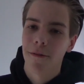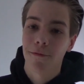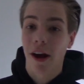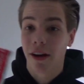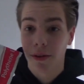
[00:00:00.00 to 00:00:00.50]

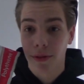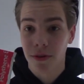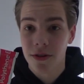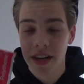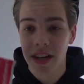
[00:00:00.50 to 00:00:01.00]
Friday the
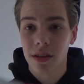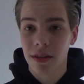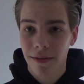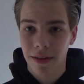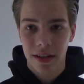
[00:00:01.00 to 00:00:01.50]
13th
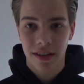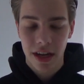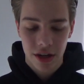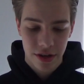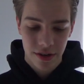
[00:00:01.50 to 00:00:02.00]

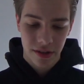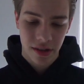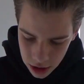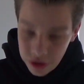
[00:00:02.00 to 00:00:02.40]
novelizations.